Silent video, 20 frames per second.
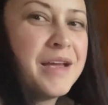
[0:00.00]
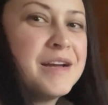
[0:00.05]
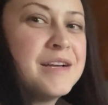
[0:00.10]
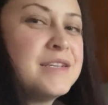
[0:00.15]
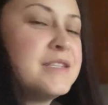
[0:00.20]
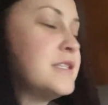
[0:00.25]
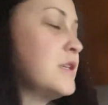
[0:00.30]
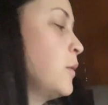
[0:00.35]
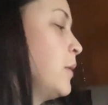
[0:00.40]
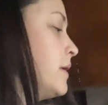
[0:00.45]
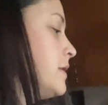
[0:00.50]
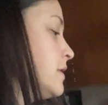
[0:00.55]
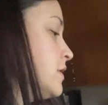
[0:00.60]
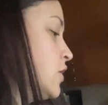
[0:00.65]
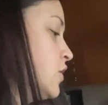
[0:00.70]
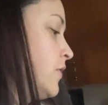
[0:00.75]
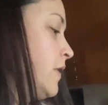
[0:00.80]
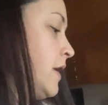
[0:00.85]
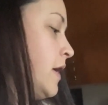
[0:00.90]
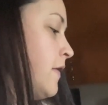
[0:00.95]
So 1
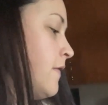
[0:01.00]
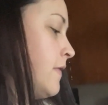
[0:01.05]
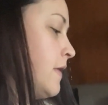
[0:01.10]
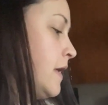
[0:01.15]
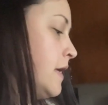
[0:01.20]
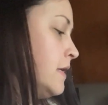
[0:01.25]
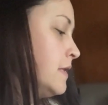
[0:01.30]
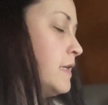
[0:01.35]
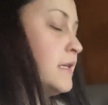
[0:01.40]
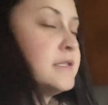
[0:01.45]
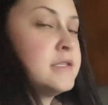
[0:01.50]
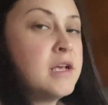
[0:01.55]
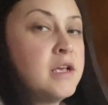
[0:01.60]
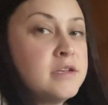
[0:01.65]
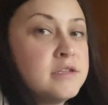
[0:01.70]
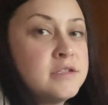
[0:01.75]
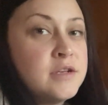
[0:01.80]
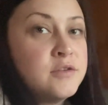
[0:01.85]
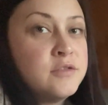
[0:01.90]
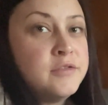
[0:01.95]
serving of this is
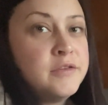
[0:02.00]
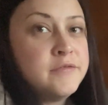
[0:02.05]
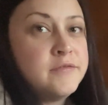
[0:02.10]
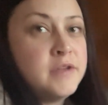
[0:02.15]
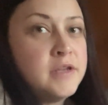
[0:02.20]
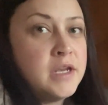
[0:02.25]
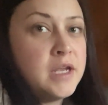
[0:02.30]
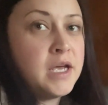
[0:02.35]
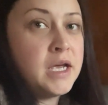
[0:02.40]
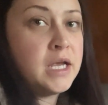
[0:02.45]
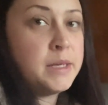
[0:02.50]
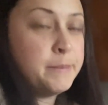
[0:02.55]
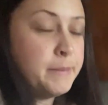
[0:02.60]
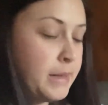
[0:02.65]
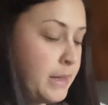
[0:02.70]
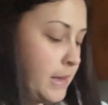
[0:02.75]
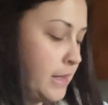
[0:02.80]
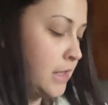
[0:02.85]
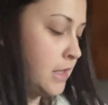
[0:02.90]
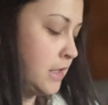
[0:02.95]
also 59
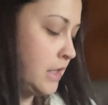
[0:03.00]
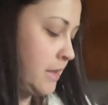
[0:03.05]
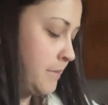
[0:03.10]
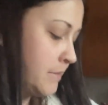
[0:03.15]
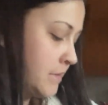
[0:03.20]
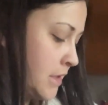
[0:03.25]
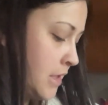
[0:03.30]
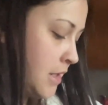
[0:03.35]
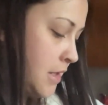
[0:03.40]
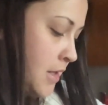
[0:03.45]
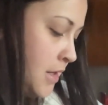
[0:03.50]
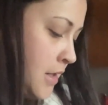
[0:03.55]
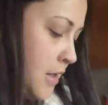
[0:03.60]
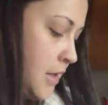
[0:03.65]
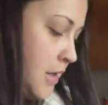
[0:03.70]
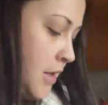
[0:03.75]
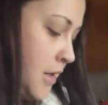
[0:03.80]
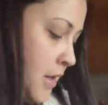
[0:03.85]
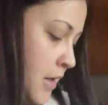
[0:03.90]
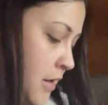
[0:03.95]
milligrams
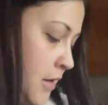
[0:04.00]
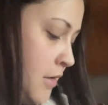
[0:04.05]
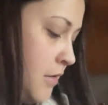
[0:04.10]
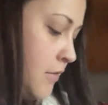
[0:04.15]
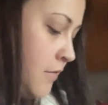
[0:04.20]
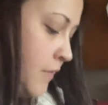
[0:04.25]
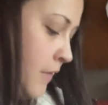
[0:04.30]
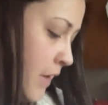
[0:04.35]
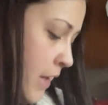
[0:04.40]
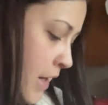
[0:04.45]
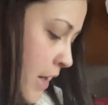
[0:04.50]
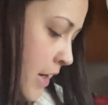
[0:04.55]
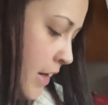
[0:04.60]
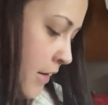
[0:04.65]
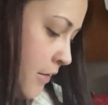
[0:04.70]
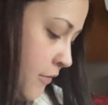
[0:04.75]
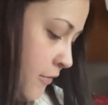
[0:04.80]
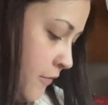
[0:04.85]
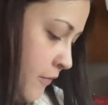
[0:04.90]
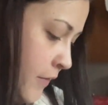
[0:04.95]
of
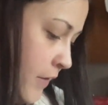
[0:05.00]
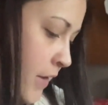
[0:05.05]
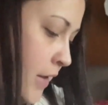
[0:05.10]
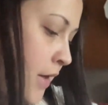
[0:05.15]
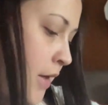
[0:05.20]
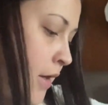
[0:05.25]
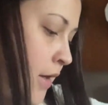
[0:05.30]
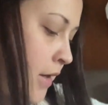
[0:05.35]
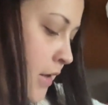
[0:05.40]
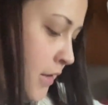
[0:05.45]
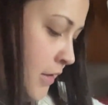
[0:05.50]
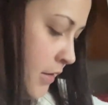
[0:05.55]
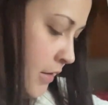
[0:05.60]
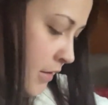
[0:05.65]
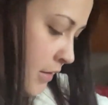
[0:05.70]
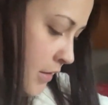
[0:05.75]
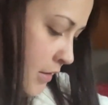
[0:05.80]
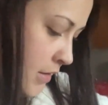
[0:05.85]
caffeine.